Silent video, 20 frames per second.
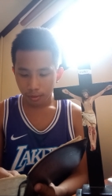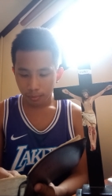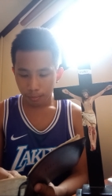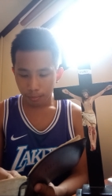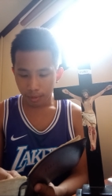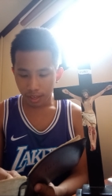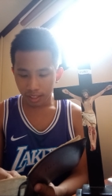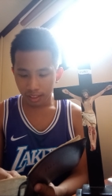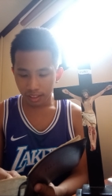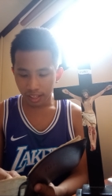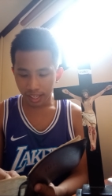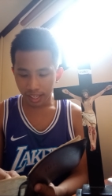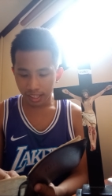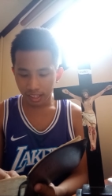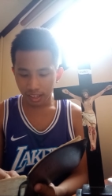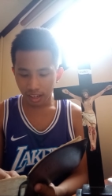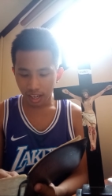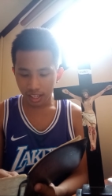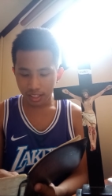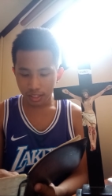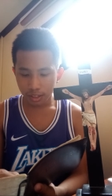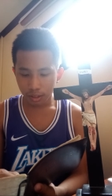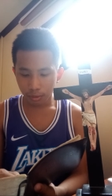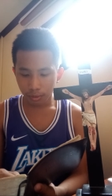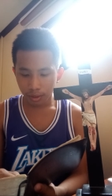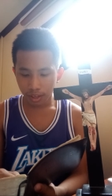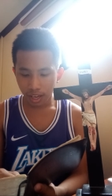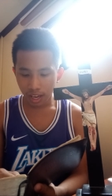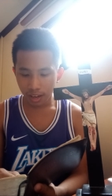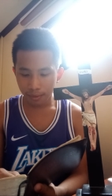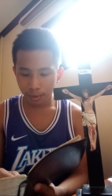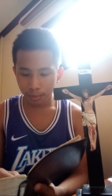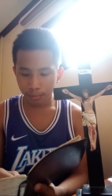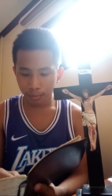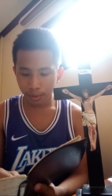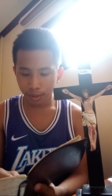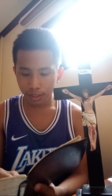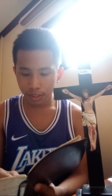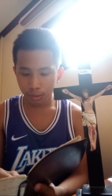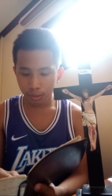made like God, so whoever
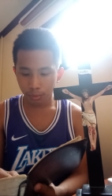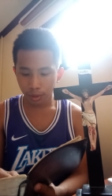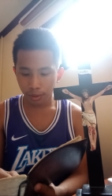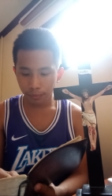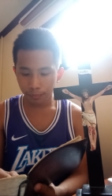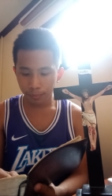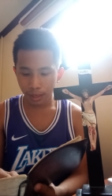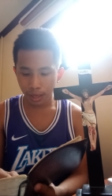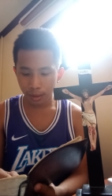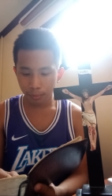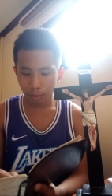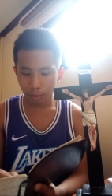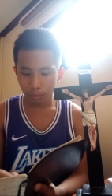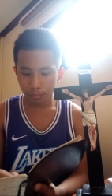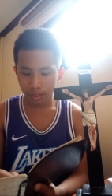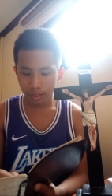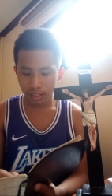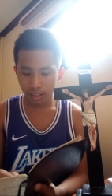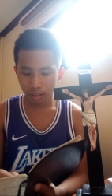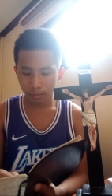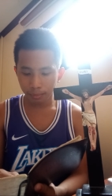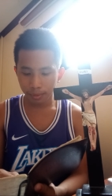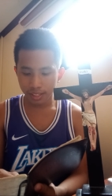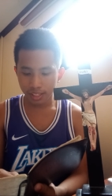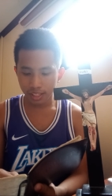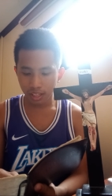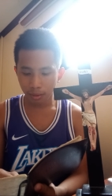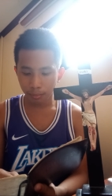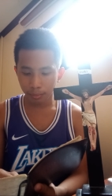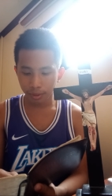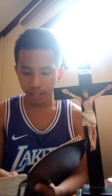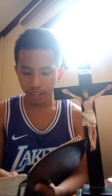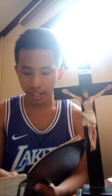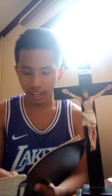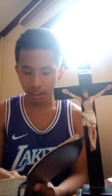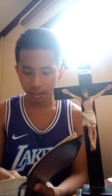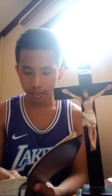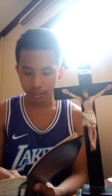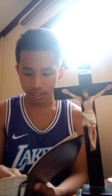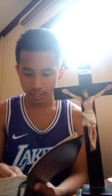murders one of them will be killed by someone
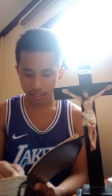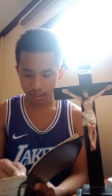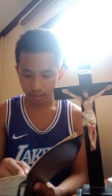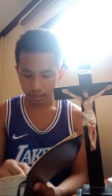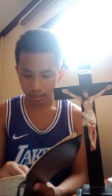else.